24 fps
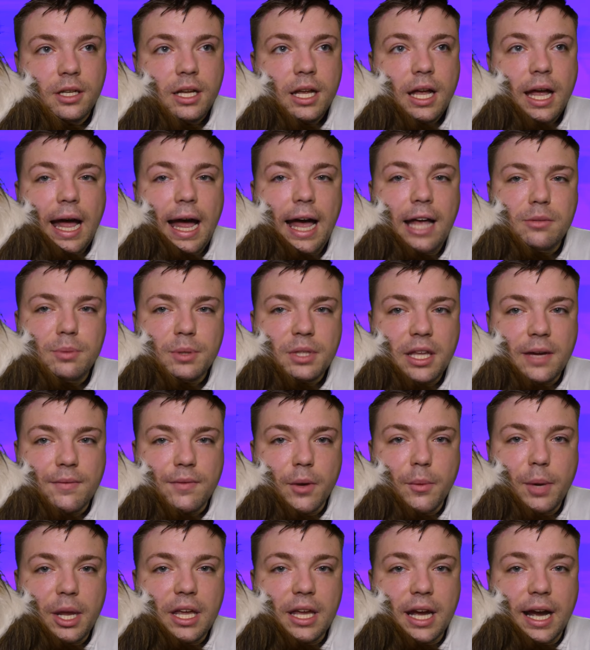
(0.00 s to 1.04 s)
As with every
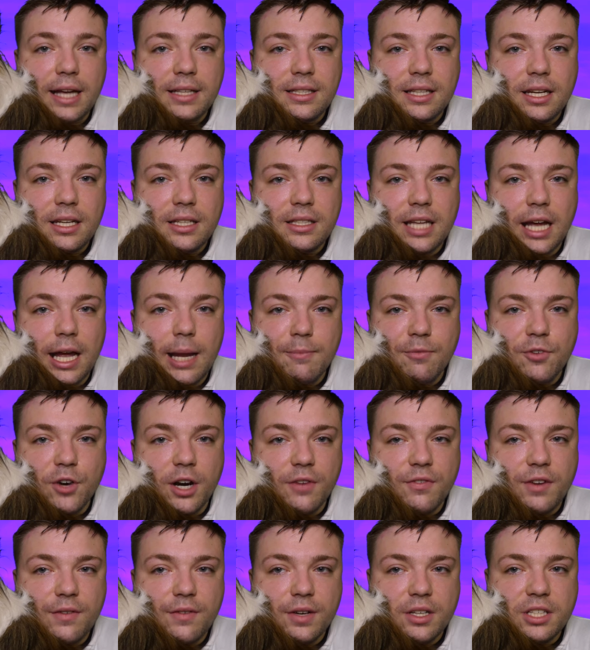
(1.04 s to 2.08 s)
week, guys, it is time for our
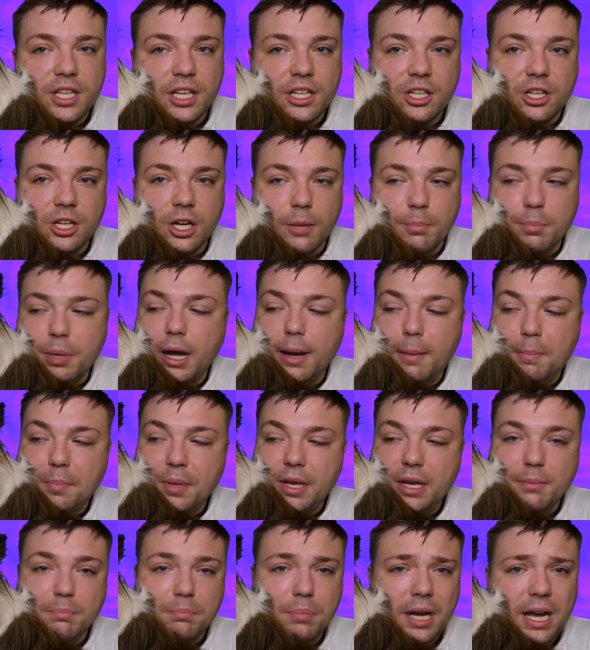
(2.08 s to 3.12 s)
favorite section, our pop
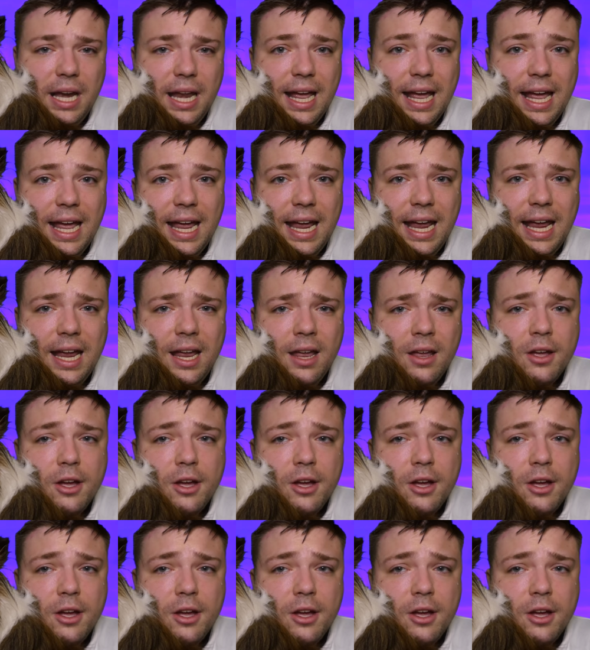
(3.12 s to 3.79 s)
in play.